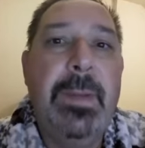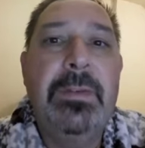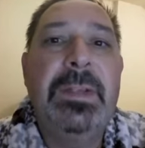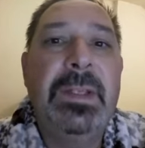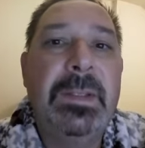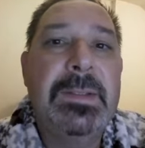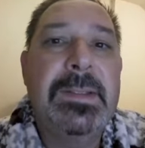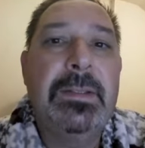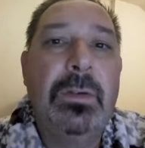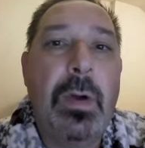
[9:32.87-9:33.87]
Everything
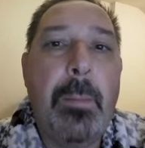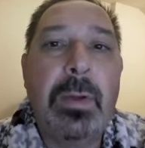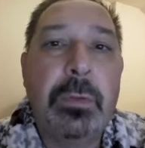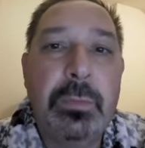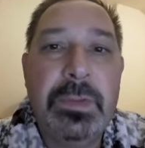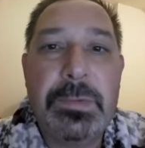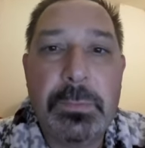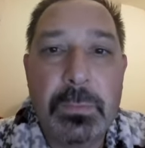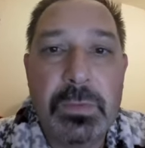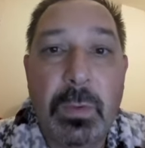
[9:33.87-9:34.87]
is, you know, about this,
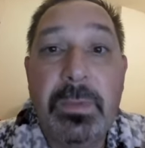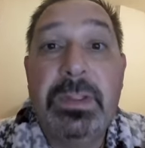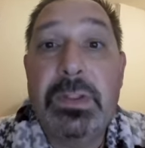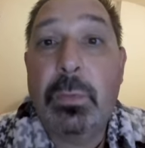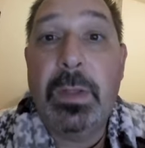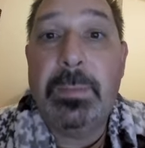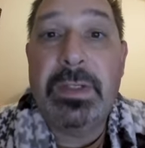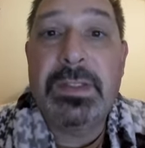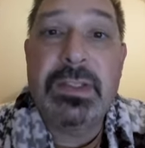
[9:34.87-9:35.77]
solving this one murder.